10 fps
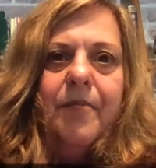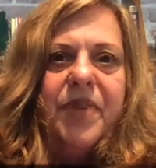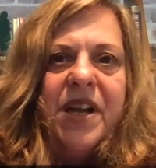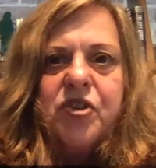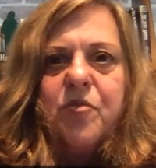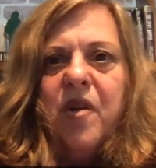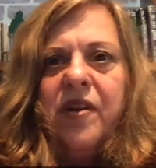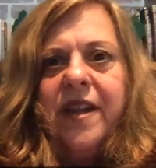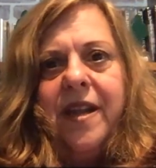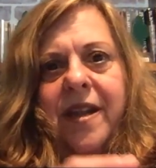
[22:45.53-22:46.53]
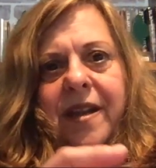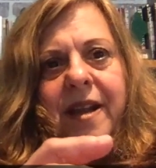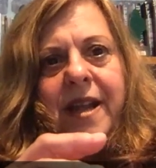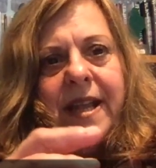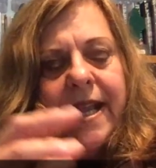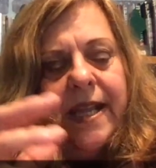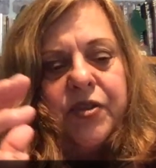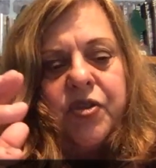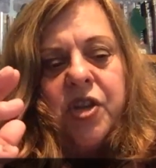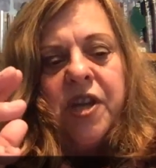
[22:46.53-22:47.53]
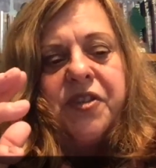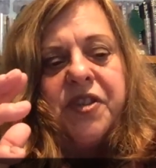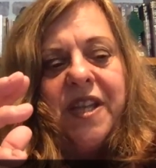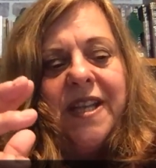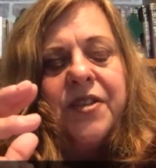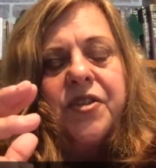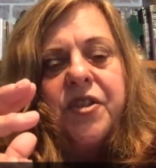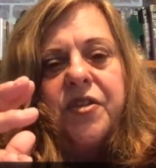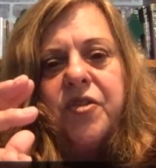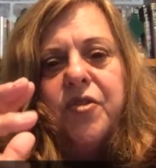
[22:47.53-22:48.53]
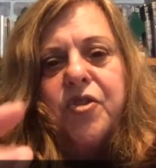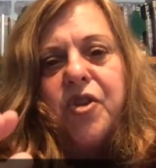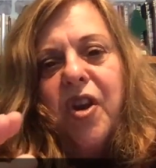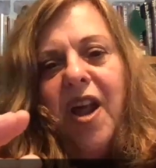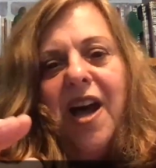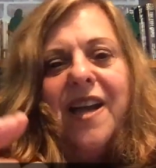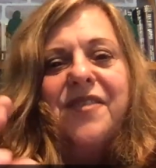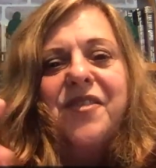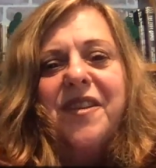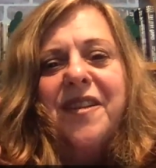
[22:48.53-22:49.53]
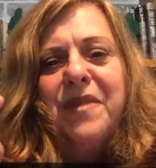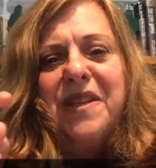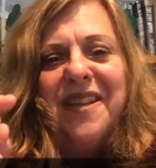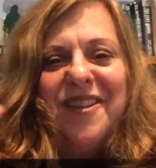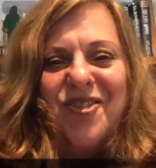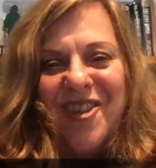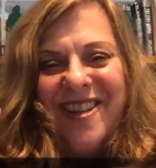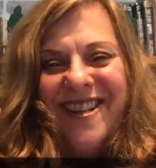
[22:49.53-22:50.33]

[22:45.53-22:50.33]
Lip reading: benchmarking, it's just institutionalized imitation.